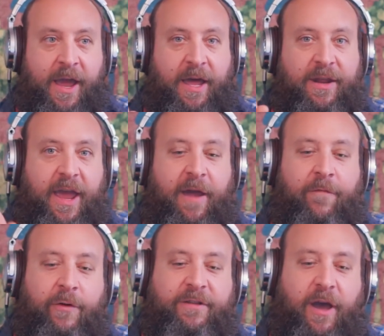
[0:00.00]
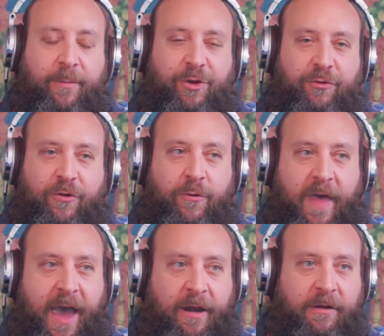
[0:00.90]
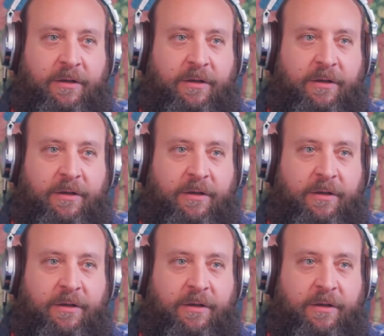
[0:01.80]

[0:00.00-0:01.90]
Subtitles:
And every time you do that,